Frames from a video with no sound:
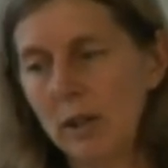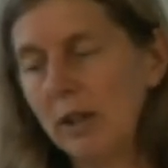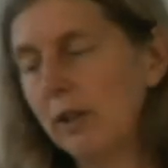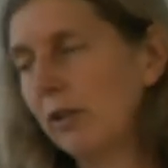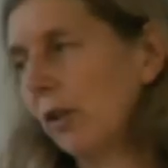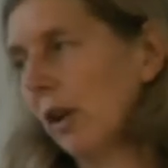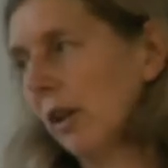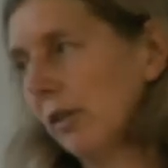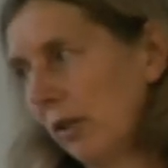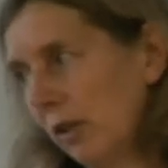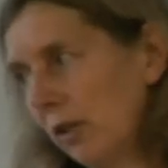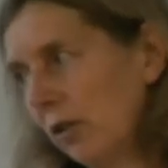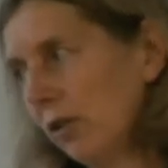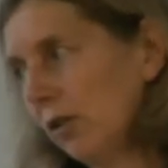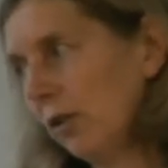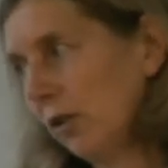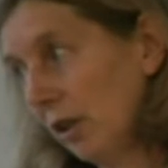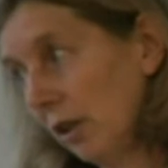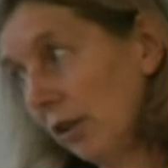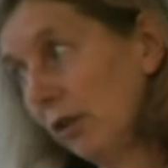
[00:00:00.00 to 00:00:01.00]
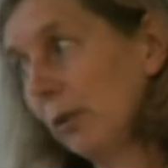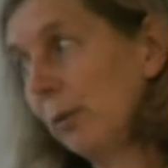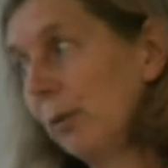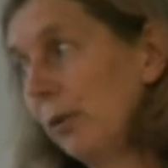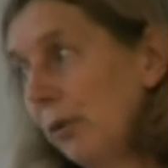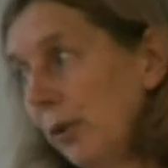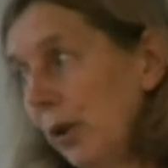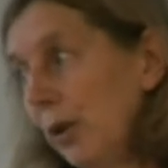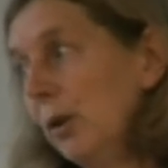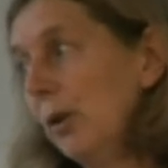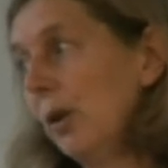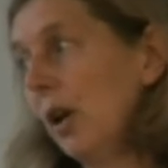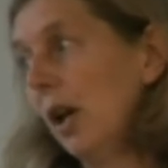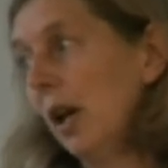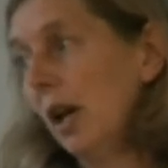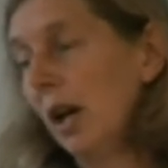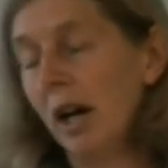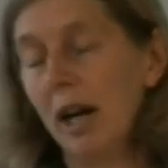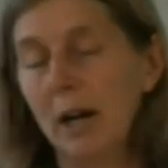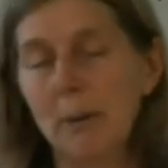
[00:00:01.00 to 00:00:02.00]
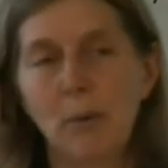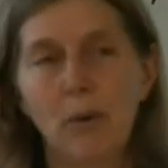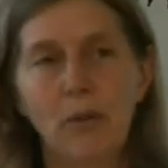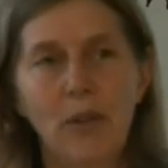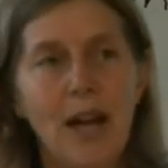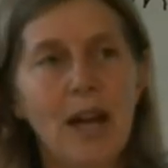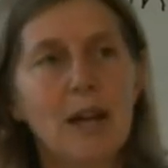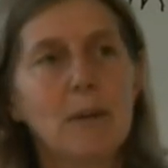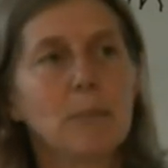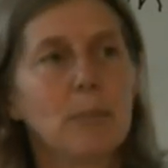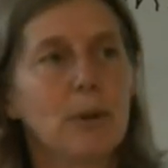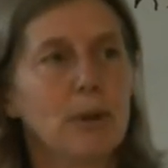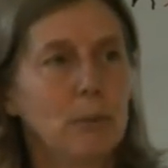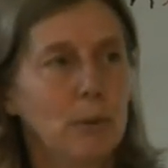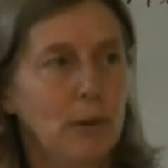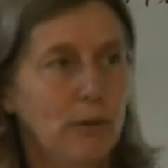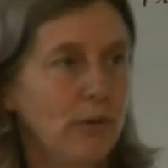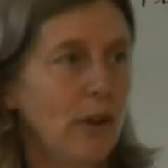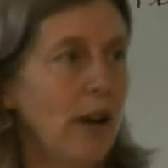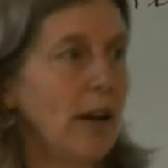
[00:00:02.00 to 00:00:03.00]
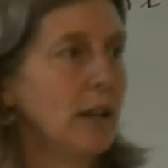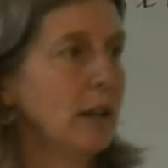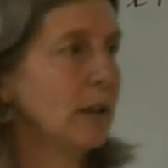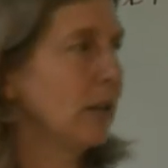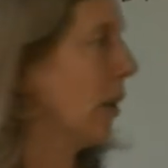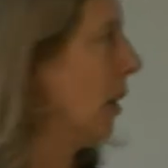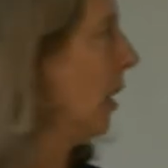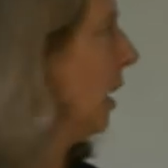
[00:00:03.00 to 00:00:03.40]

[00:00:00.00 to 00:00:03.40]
tried to judicial review on that, but we failed,